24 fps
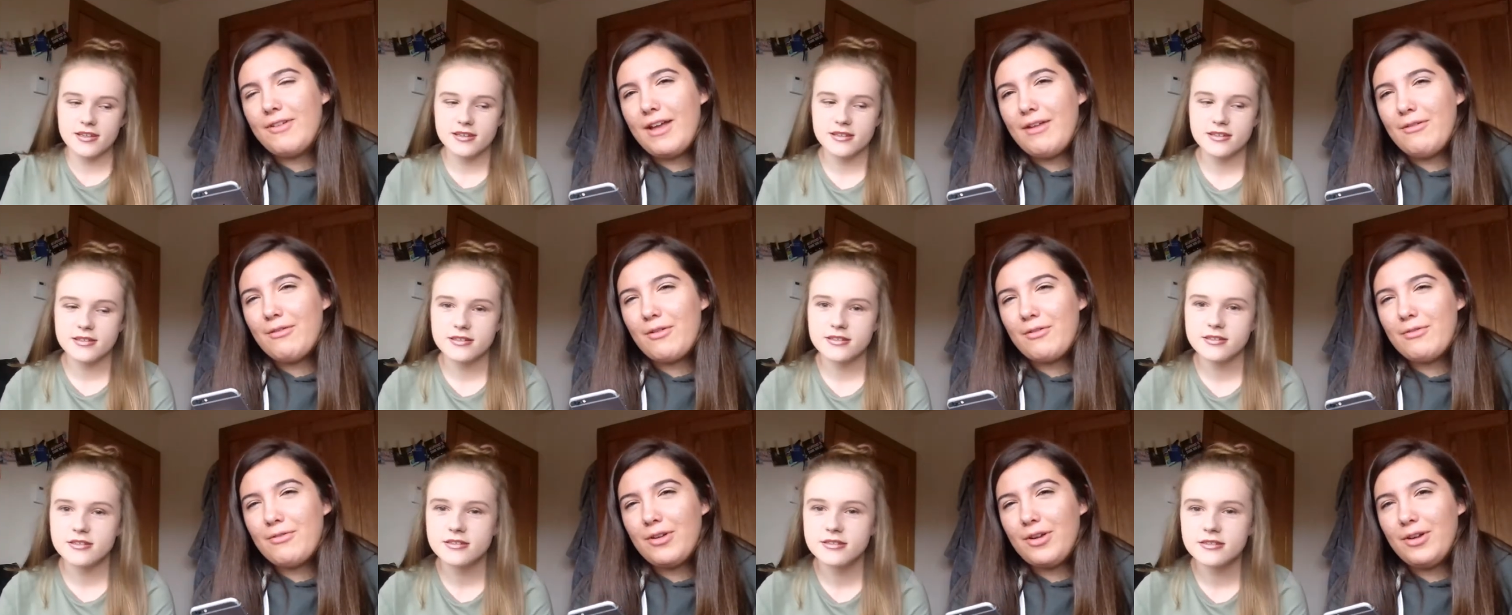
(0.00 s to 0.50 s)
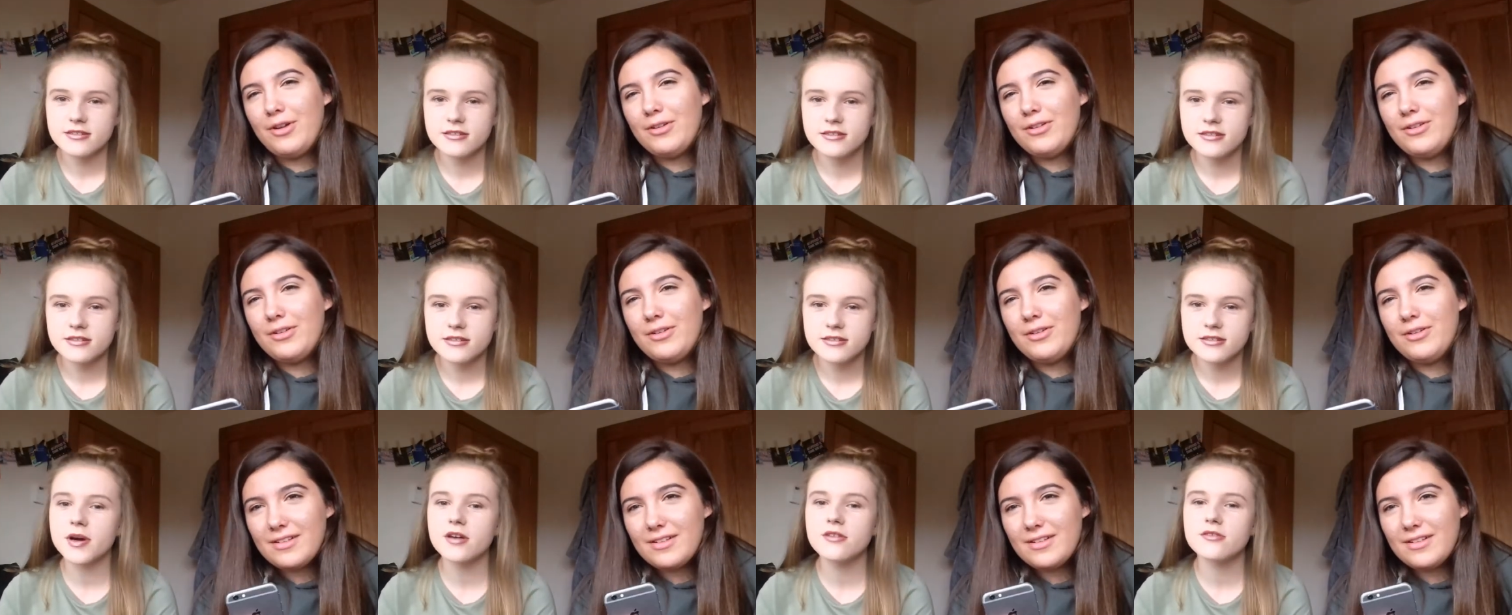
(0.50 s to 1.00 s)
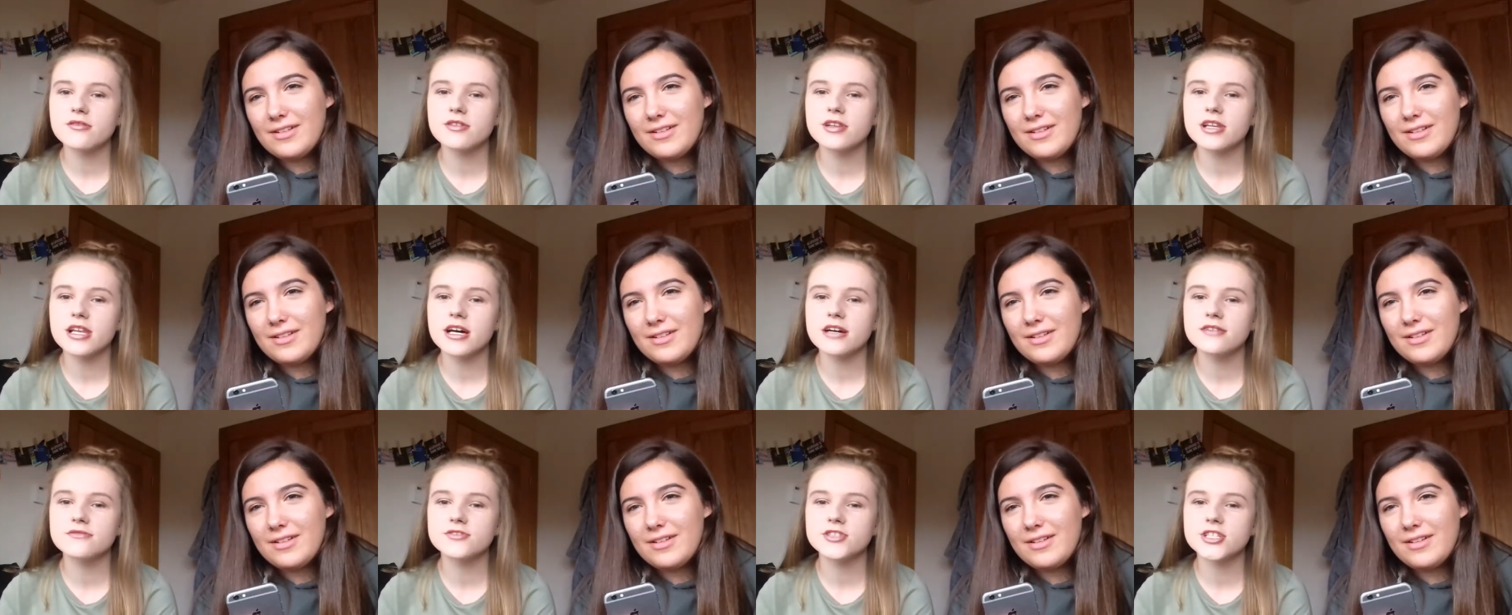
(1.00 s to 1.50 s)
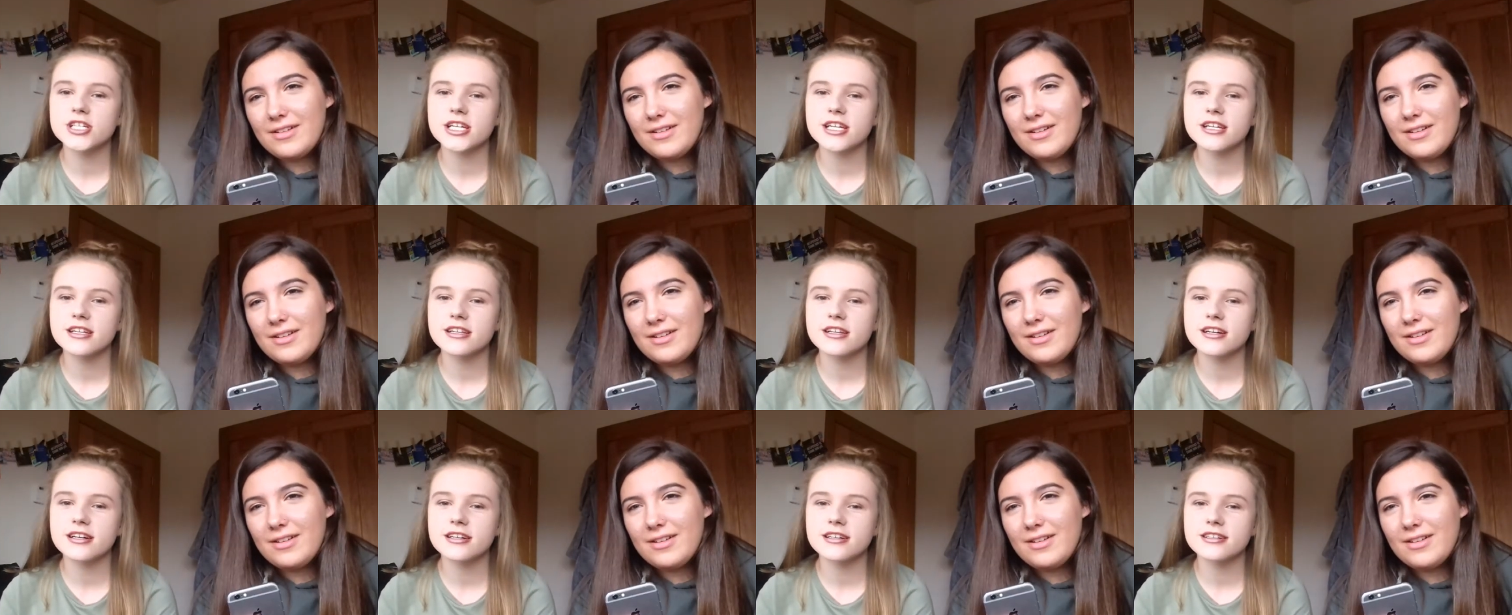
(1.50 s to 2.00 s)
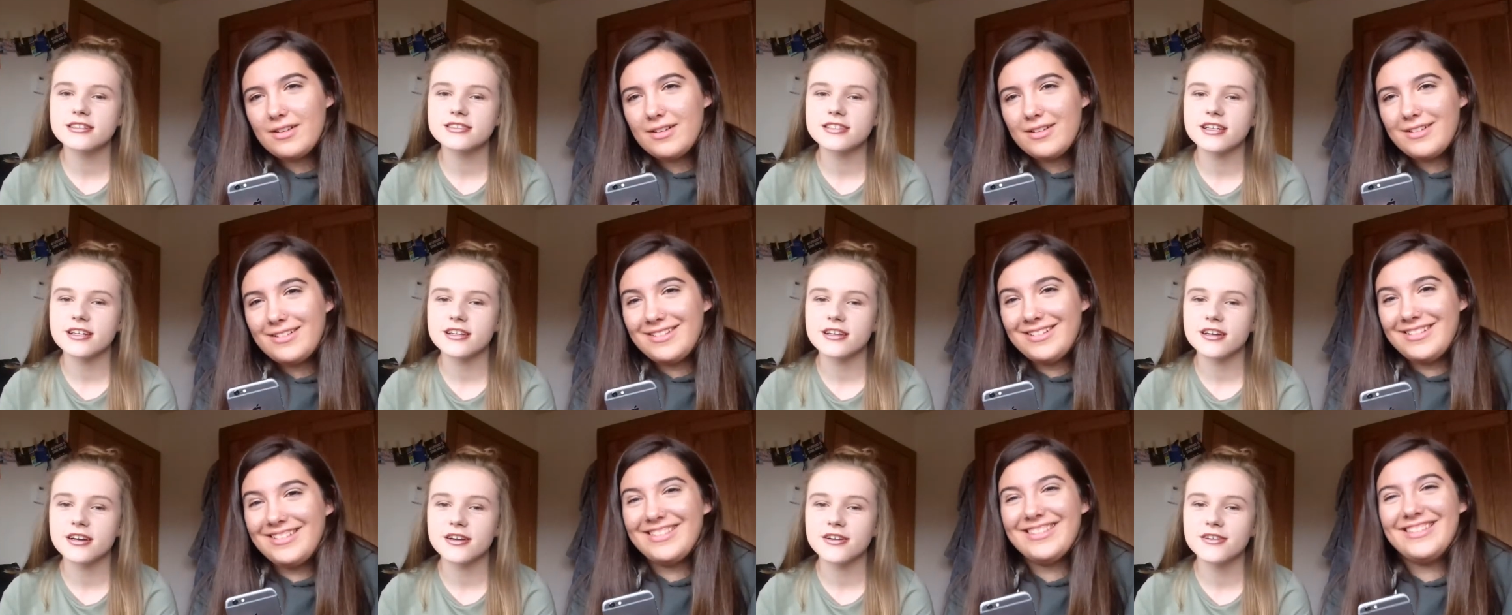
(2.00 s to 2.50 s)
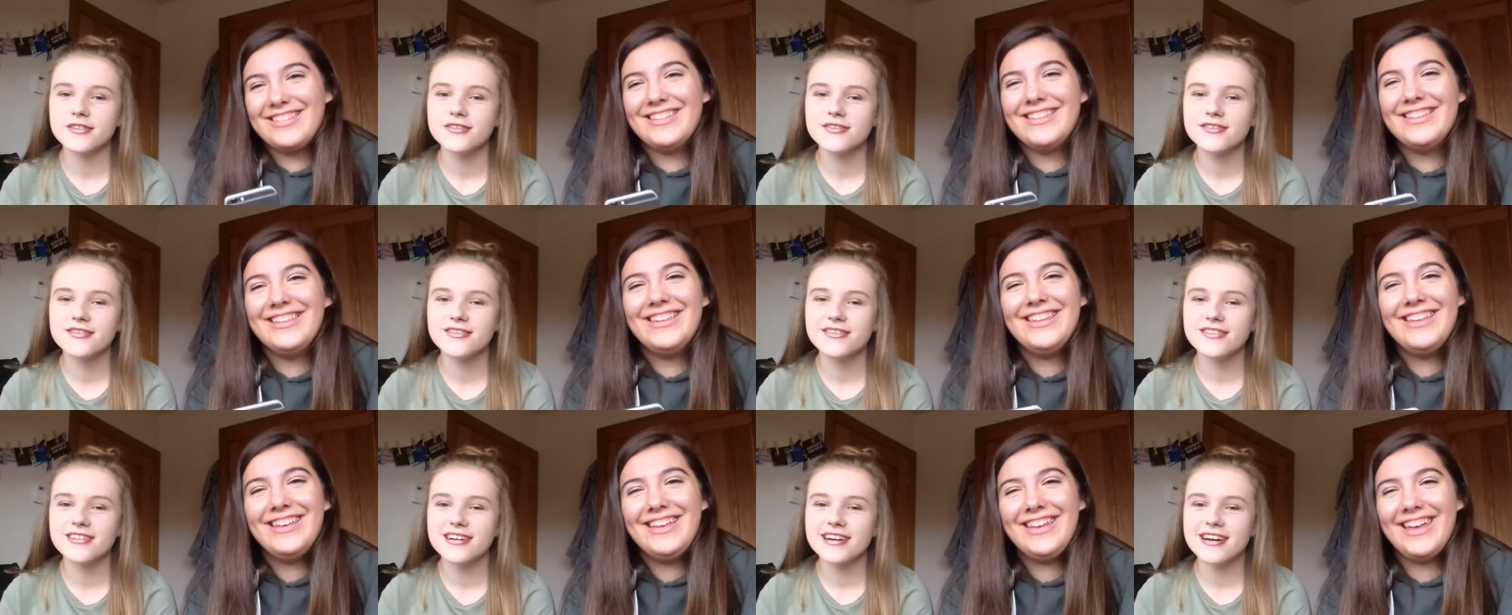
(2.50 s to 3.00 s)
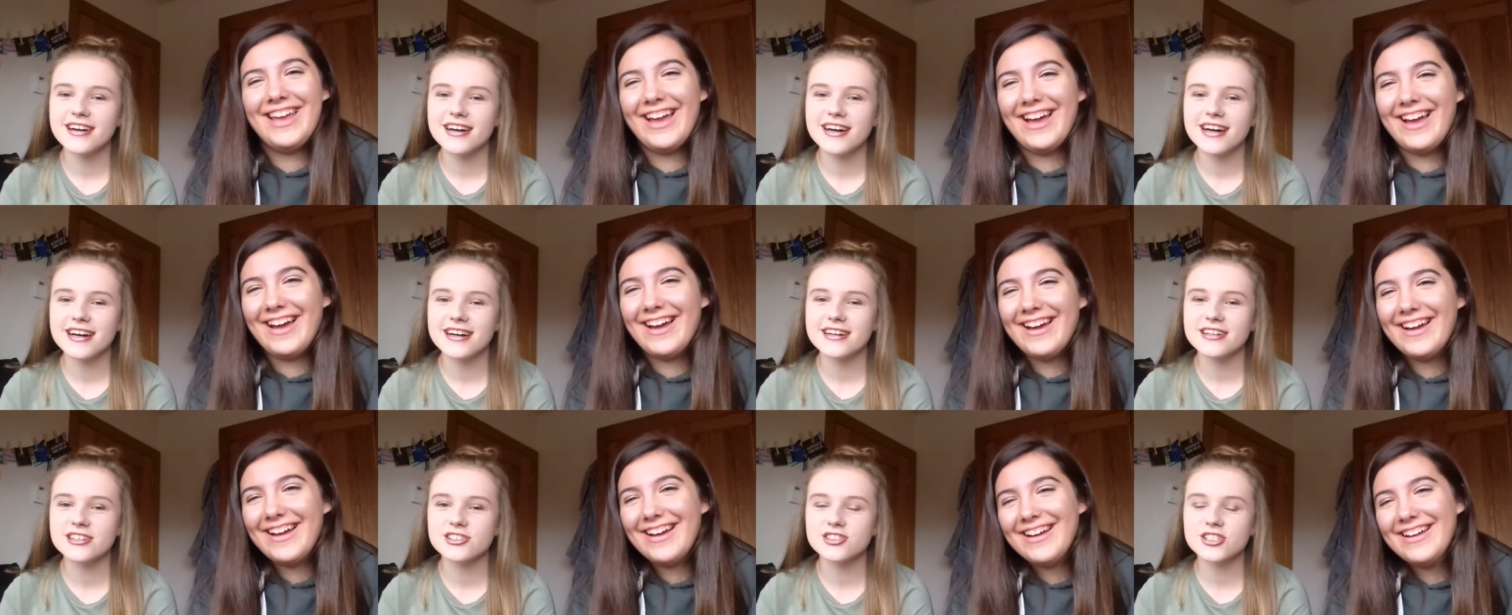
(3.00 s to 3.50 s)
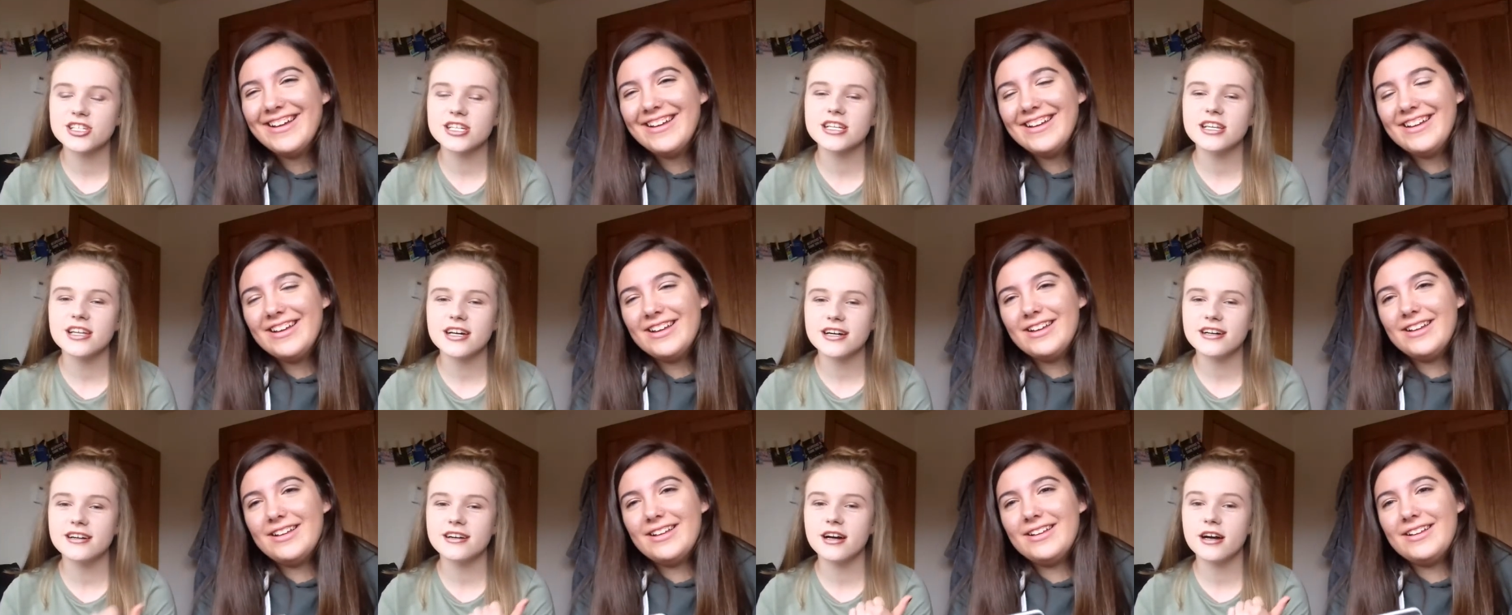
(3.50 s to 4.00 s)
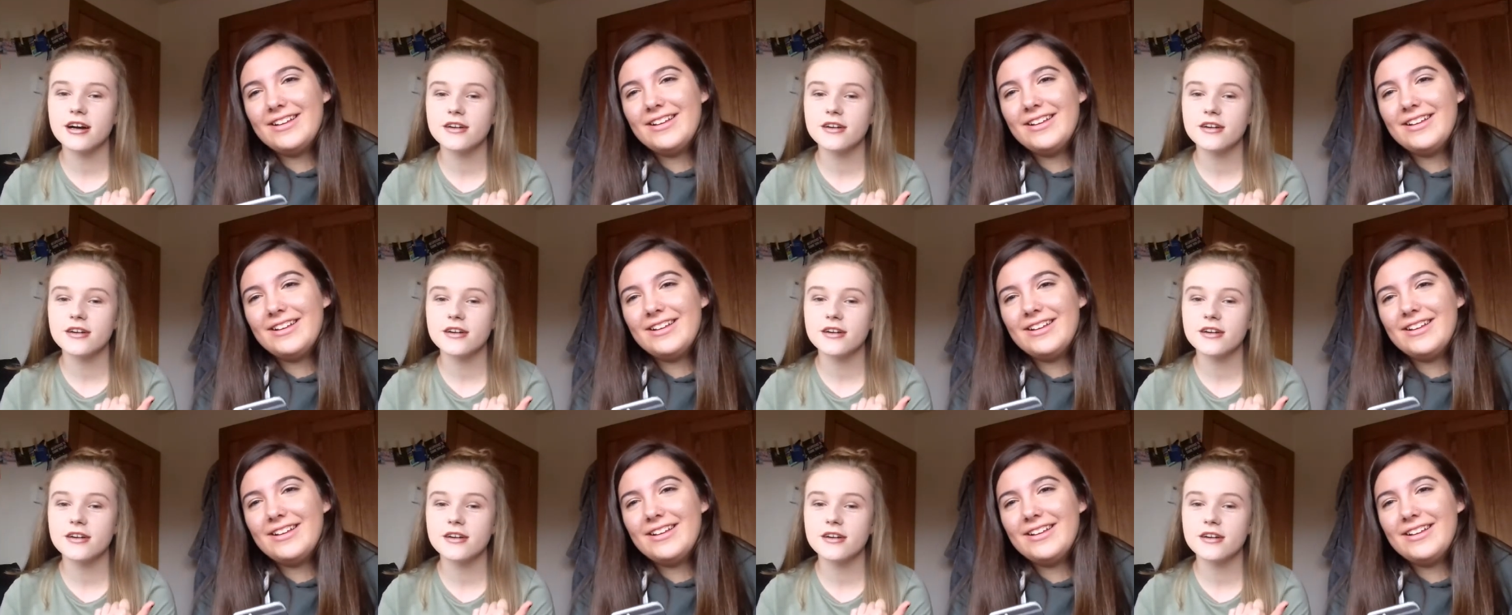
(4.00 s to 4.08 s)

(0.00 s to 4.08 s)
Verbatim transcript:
Speaker 1: favourite food? Both love chicken nuggets, I know. Yeah. Uh, she like